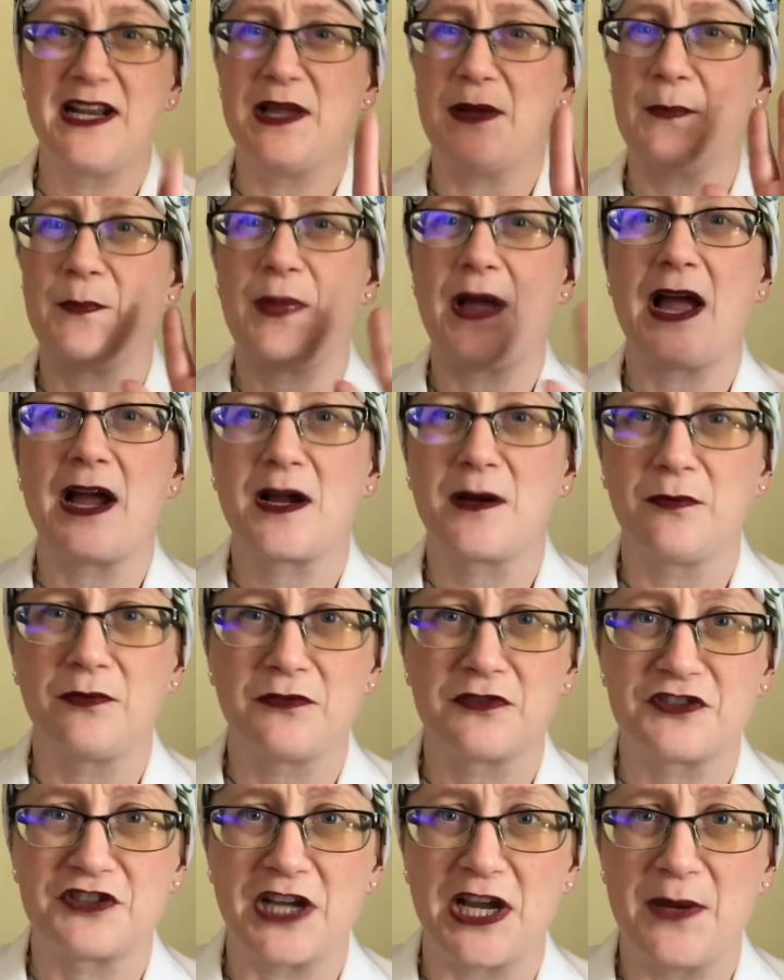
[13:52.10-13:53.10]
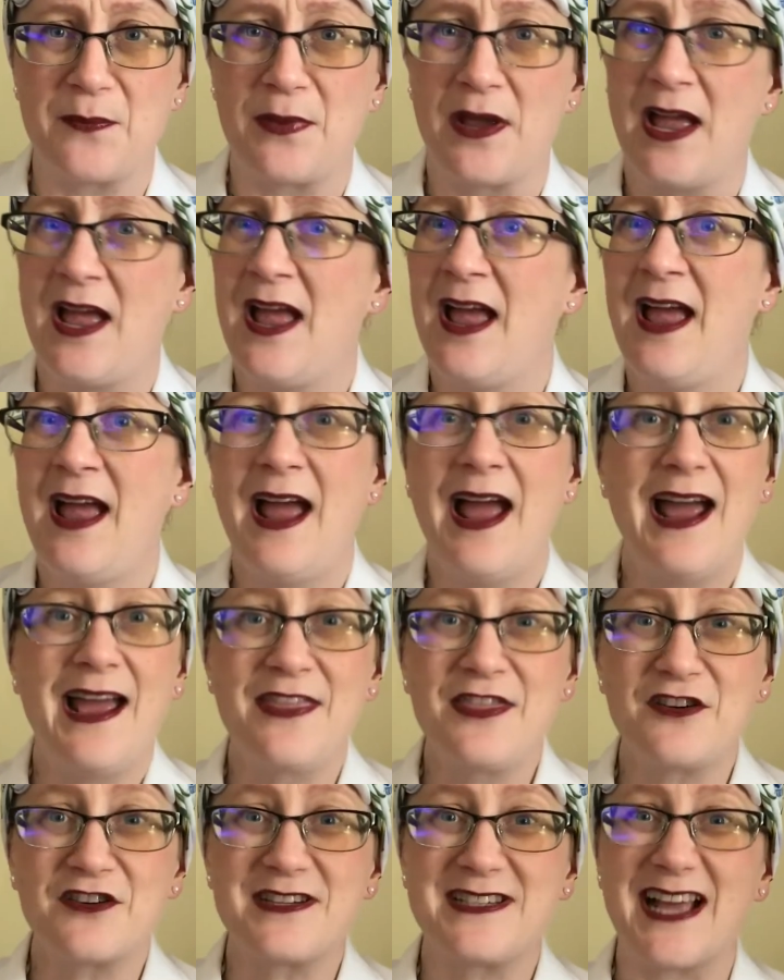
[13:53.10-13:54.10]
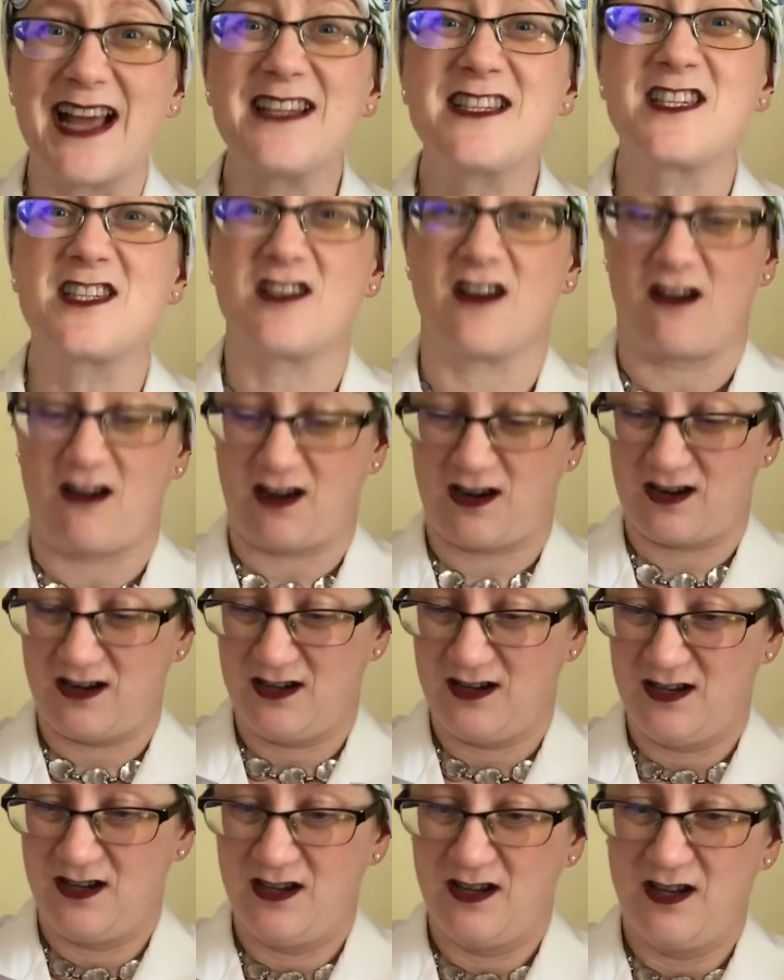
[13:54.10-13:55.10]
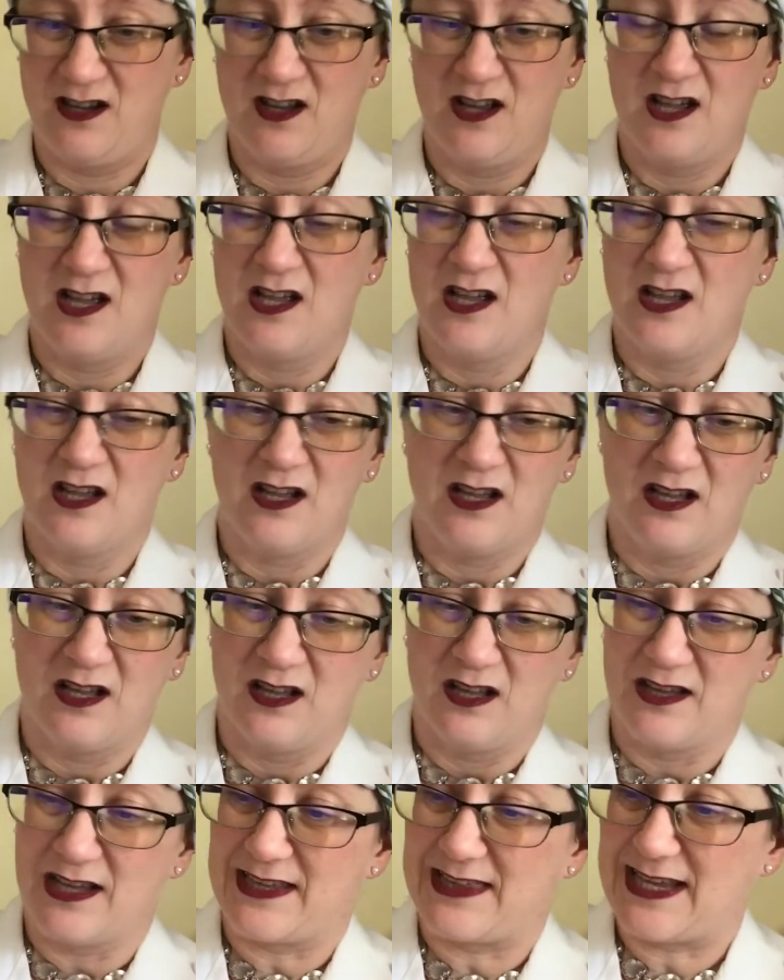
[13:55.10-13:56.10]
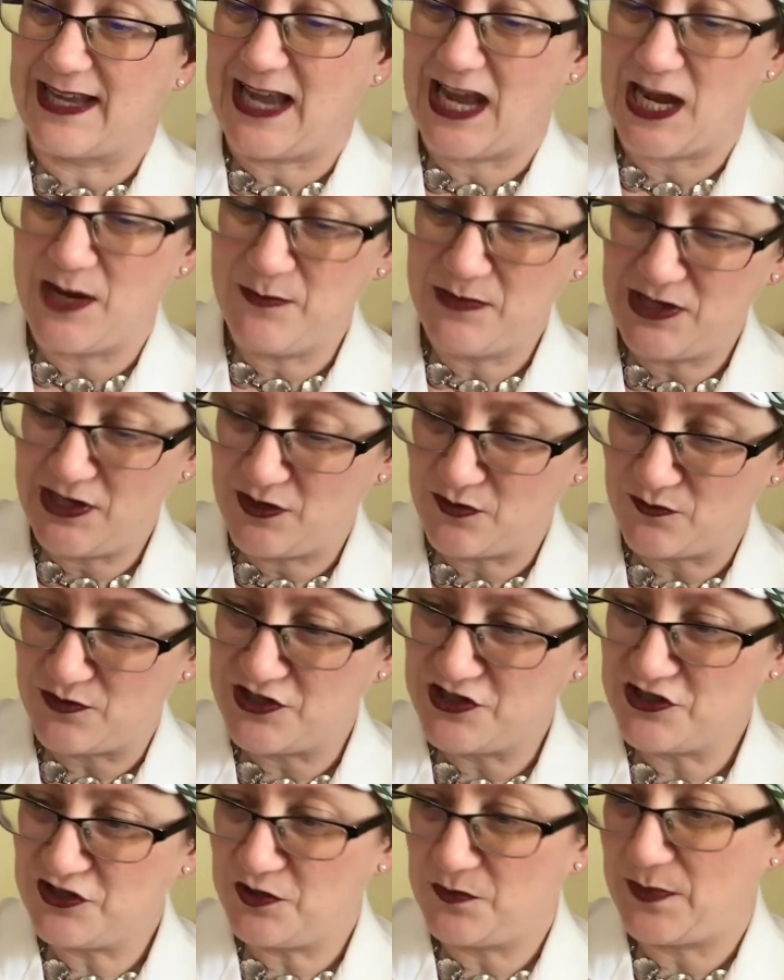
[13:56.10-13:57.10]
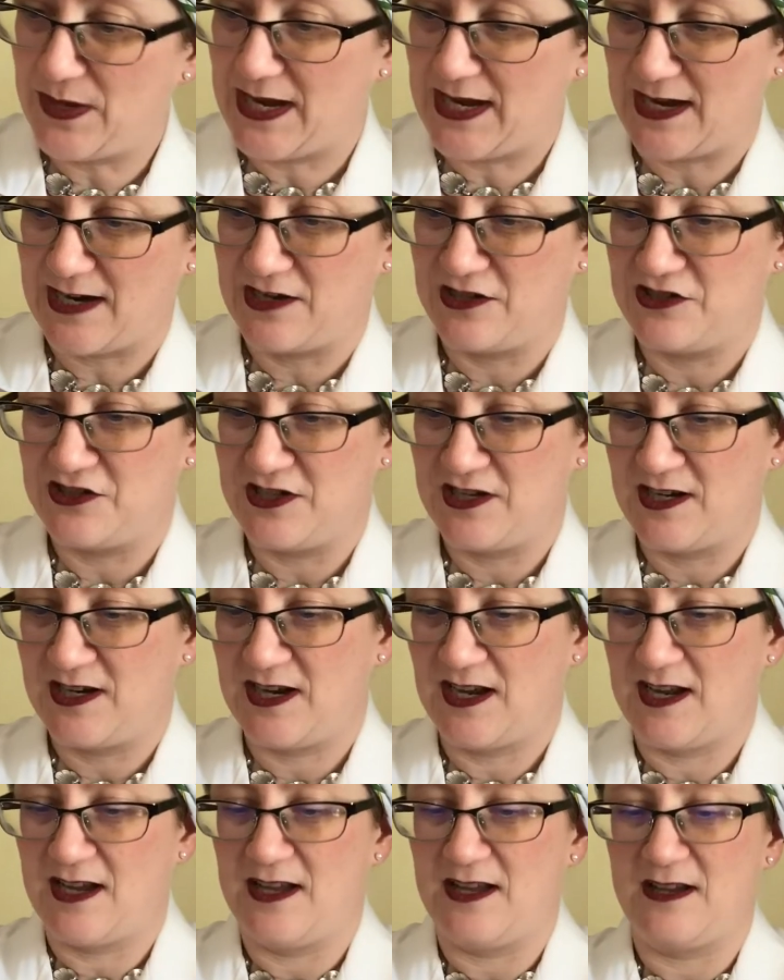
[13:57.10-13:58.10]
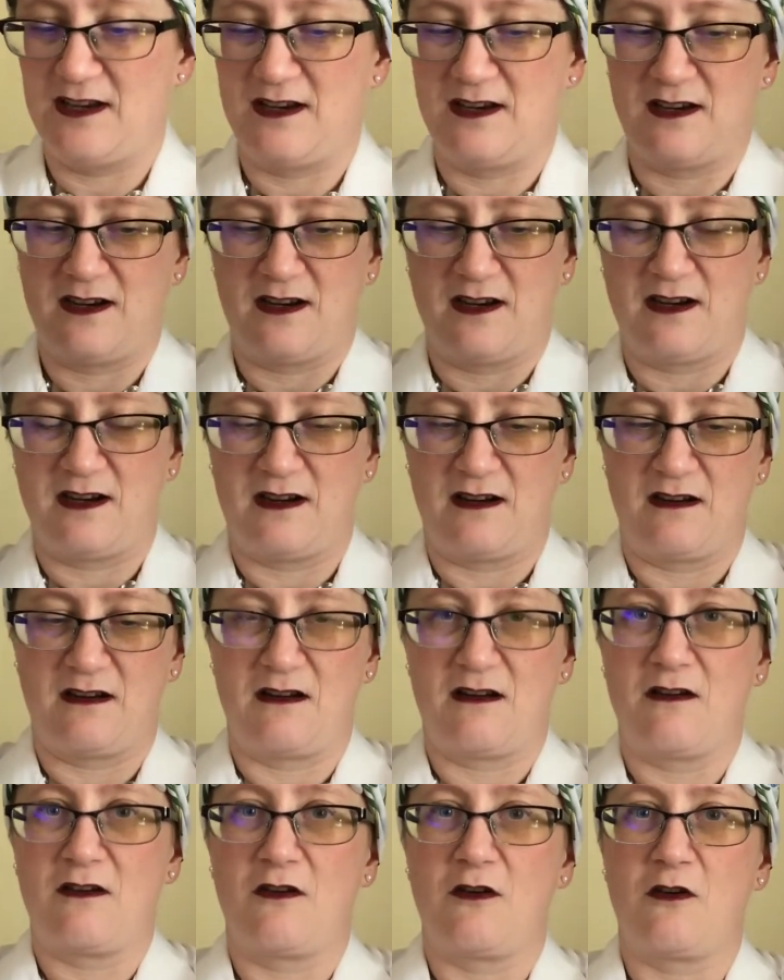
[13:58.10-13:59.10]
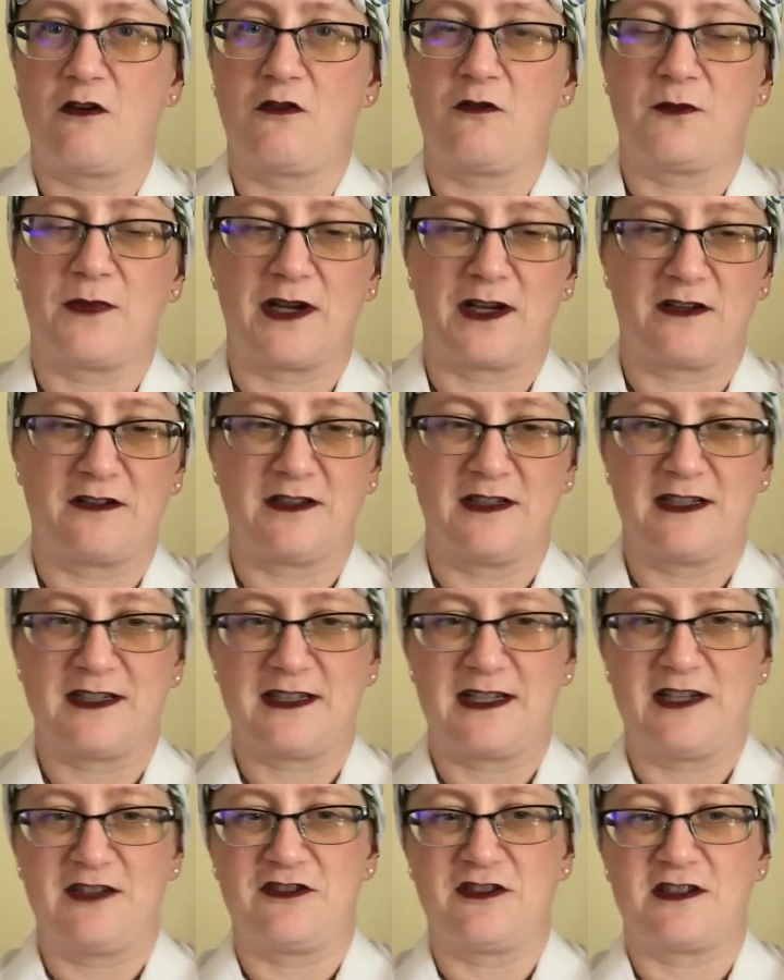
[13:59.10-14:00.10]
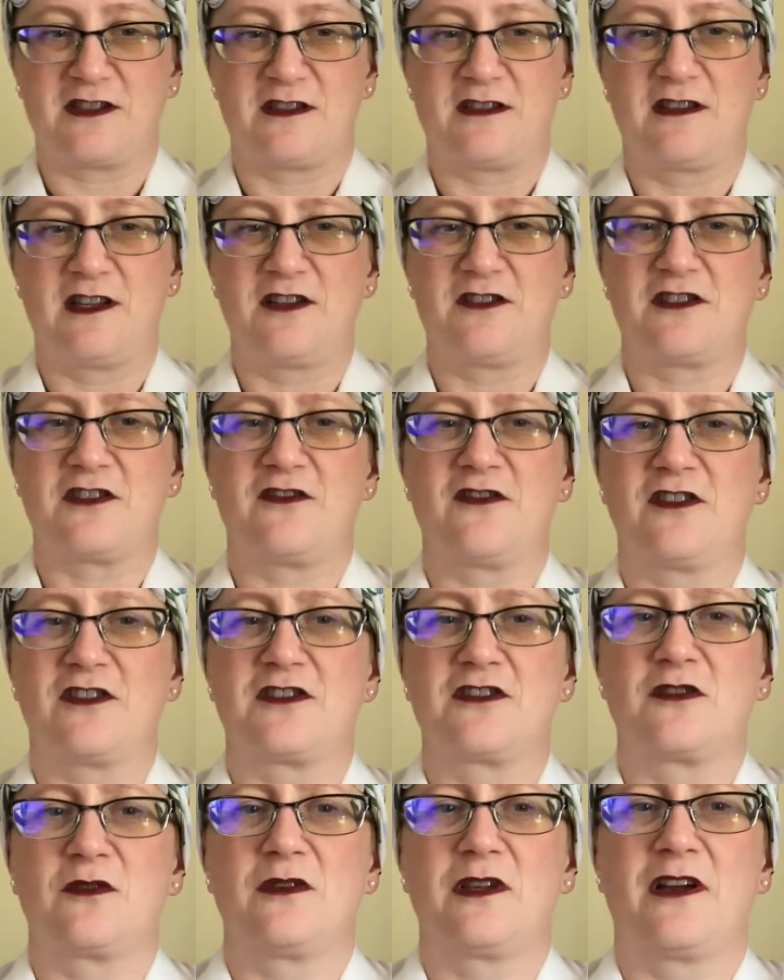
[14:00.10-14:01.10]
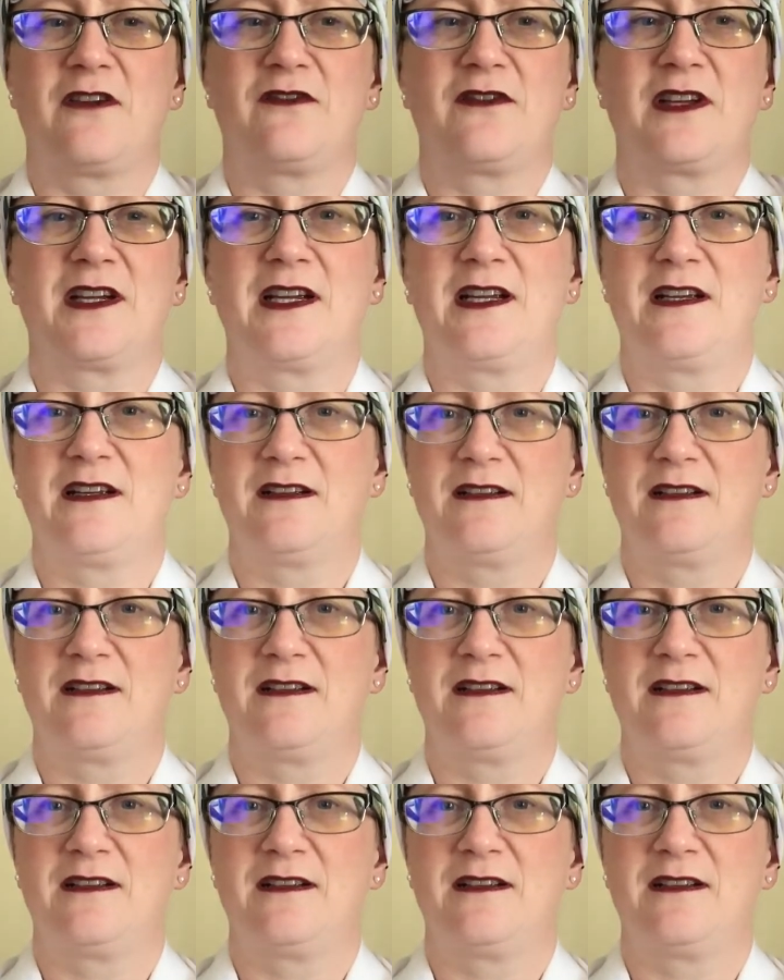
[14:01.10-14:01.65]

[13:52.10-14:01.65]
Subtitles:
impeccable shape, and they're dead stock. Like, they came in the original packaging, and oh my goodness, they just feel so lovely.